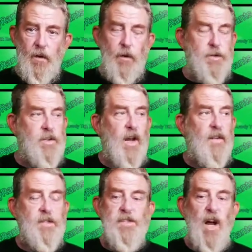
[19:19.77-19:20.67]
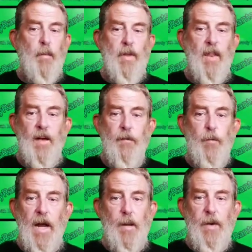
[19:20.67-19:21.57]
There's nothing stopping that
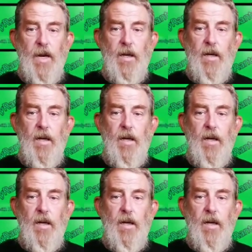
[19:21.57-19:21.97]
from happening